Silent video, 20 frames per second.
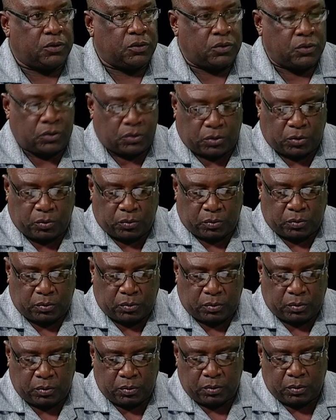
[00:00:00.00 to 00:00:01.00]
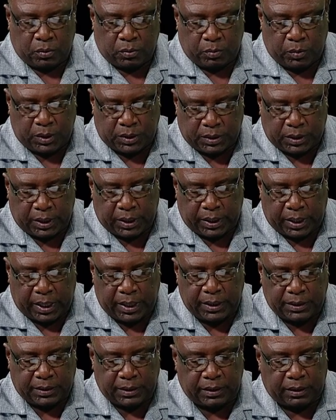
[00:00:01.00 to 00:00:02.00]
So we say
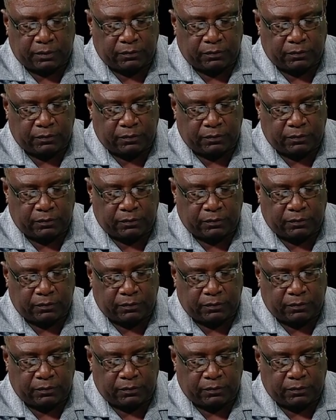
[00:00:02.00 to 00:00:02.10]
anything that